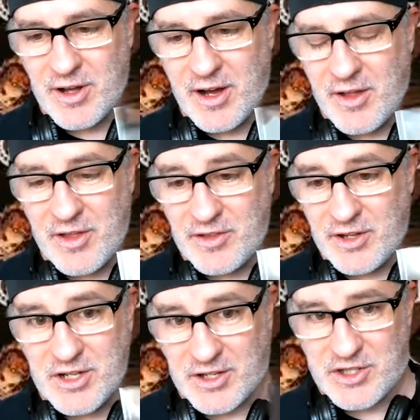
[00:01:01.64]
I think,
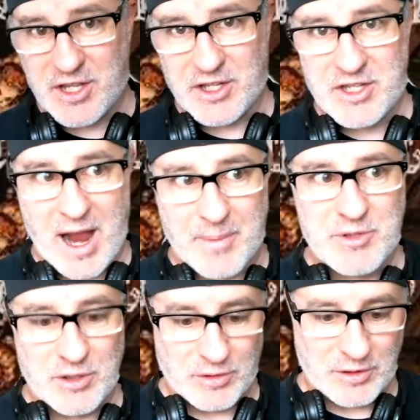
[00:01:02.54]
that does this
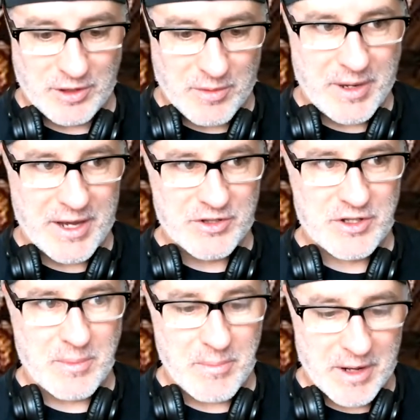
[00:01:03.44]
absolutely the
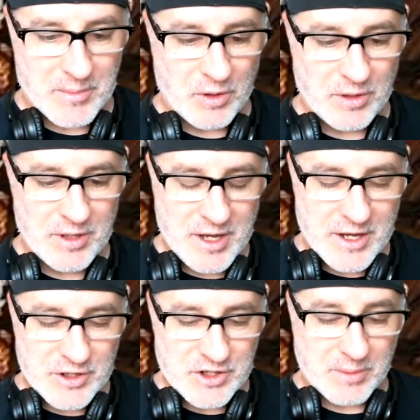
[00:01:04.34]
best, minimal,
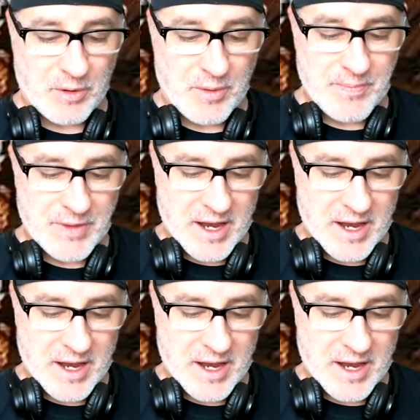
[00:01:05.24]
simple.